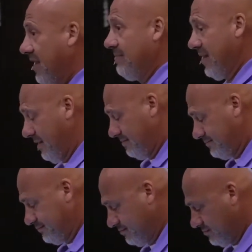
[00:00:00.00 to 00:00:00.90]
Amen.
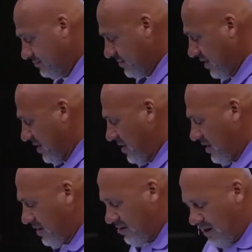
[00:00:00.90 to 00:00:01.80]

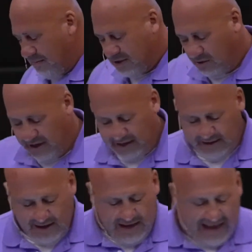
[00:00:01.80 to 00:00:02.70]
Number three,
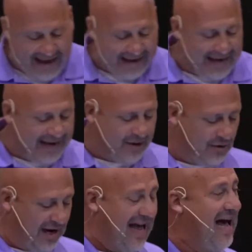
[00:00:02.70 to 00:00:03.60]
act like you're
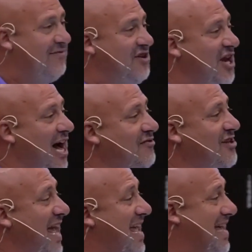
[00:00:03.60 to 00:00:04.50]
alive and not
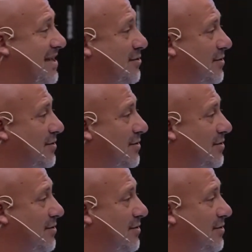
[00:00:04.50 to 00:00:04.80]
dead.